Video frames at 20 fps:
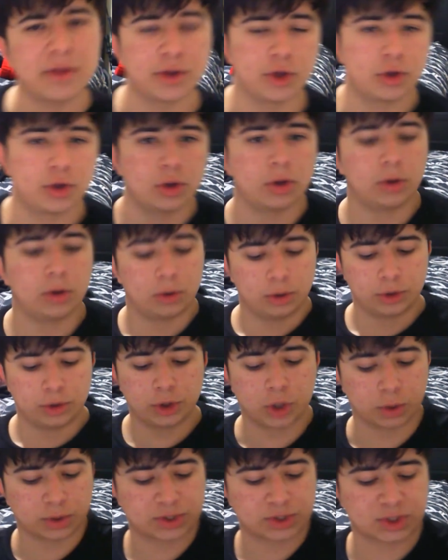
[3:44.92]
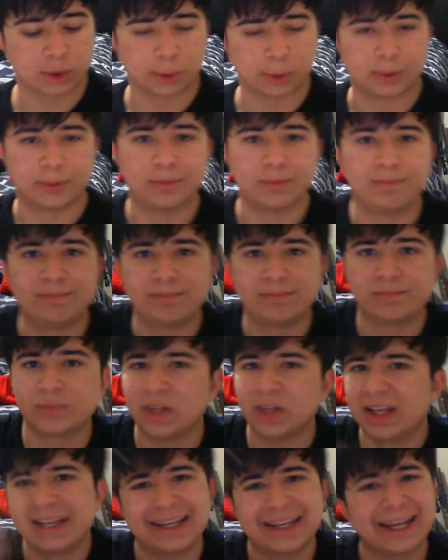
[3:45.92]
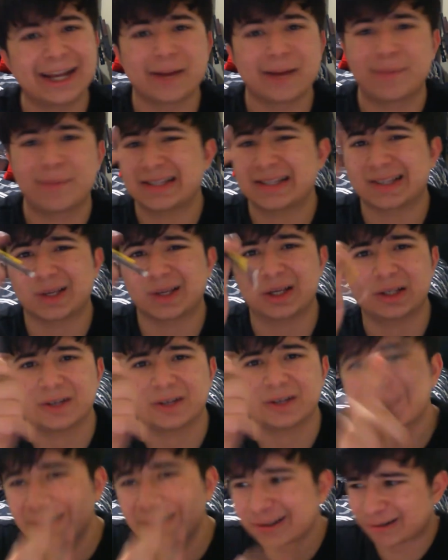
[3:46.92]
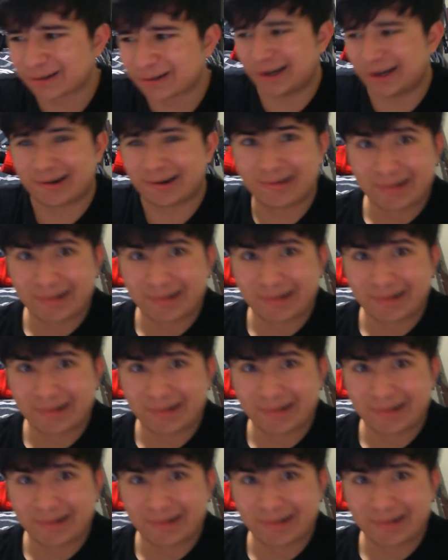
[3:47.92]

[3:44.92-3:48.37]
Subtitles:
then you go to school, get your pencil out, and your teacher's like,